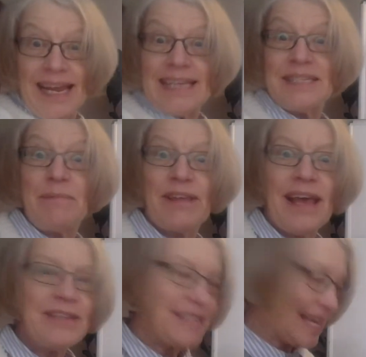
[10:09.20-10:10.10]
get something
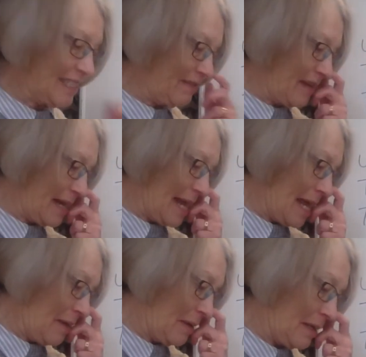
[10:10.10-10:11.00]
else out of it
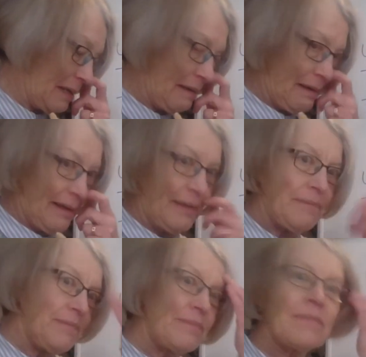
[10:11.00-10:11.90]
now.
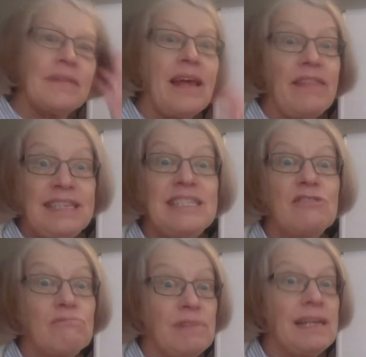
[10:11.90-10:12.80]
Now this
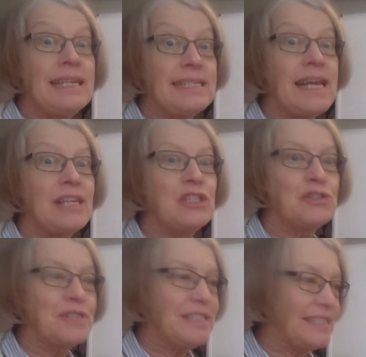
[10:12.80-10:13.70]
is really
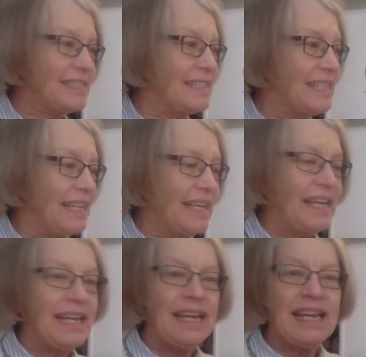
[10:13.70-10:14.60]
dangerous.
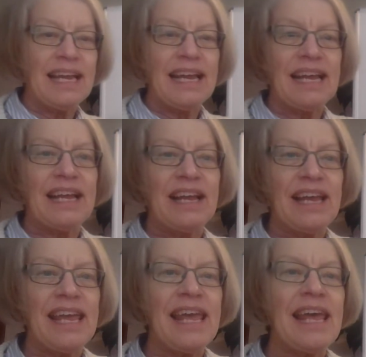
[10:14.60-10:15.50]

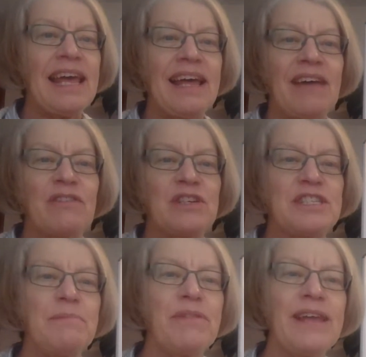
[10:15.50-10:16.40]
Here, I've got
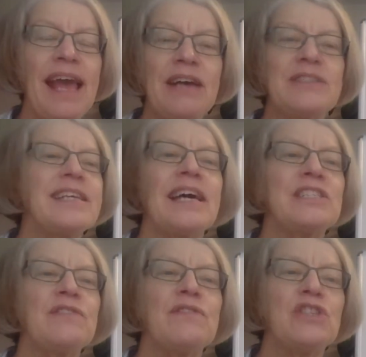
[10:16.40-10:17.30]
something else
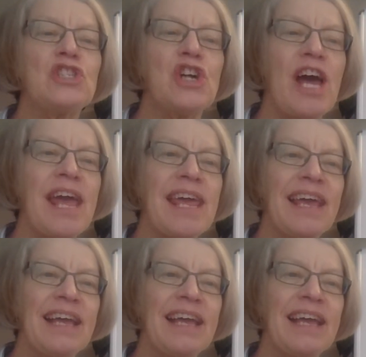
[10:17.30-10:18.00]
out of the tray.